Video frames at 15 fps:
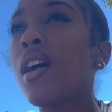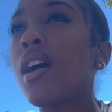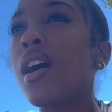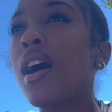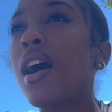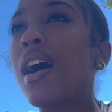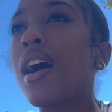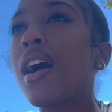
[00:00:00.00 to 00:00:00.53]

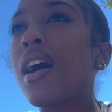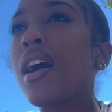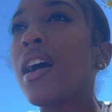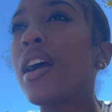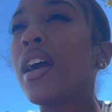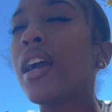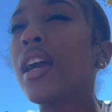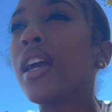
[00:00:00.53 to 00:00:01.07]

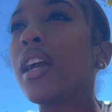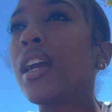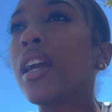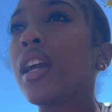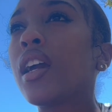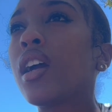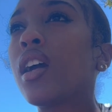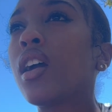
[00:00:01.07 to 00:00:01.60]

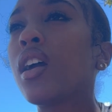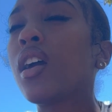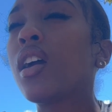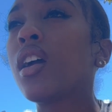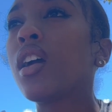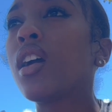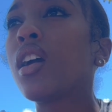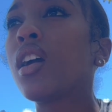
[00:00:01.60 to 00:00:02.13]
I
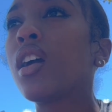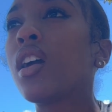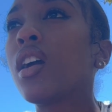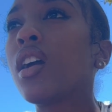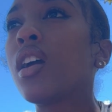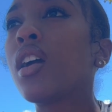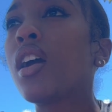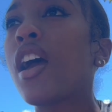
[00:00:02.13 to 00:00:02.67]

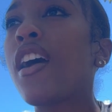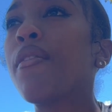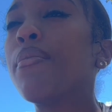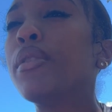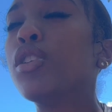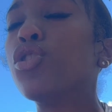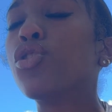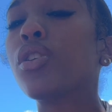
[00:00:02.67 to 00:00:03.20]
have
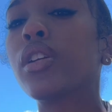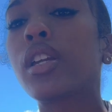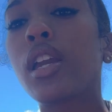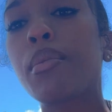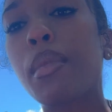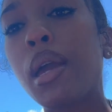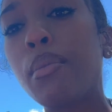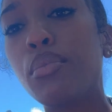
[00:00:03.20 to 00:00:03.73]
been
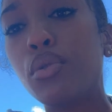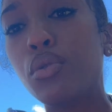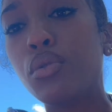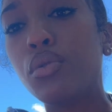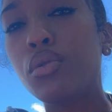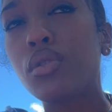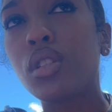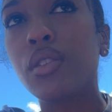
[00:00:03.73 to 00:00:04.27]
drinking my
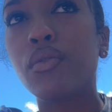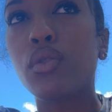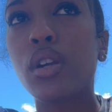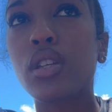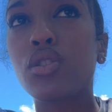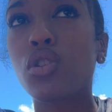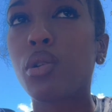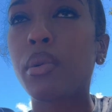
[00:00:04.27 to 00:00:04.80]
Boost. If you
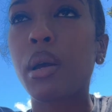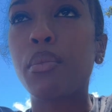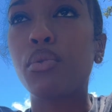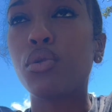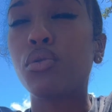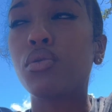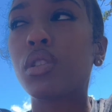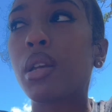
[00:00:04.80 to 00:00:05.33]
guys know about
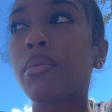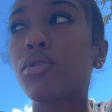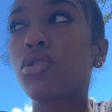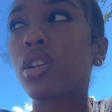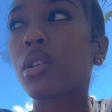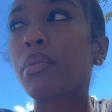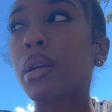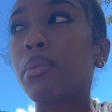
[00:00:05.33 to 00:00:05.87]
Boost, I've been
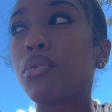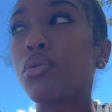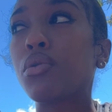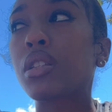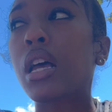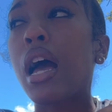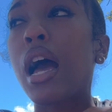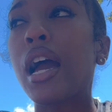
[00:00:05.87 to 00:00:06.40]
drinking my
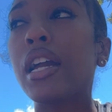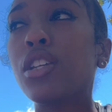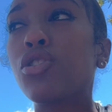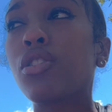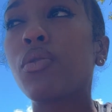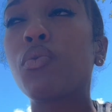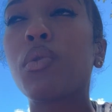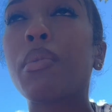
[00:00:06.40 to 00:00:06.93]
Boost. My
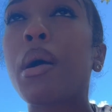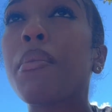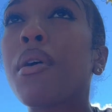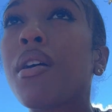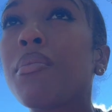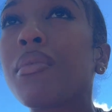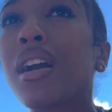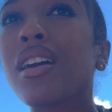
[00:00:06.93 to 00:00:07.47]

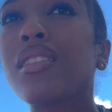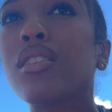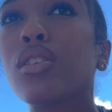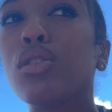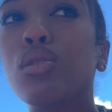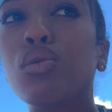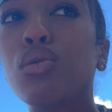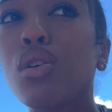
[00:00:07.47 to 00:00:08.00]
mom got the
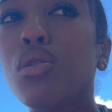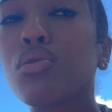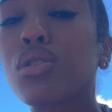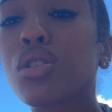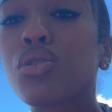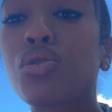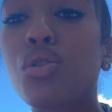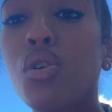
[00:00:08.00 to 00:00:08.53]
glucose
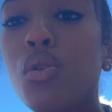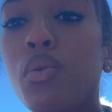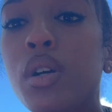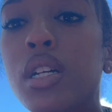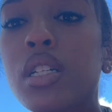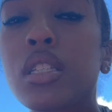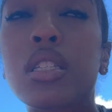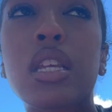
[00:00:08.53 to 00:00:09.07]
control
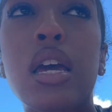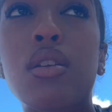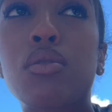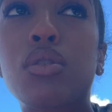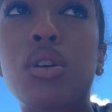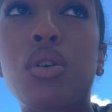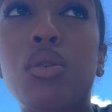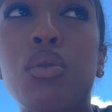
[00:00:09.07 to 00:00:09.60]
ones. I don't
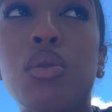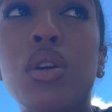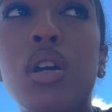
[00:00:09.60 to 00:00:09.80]
know,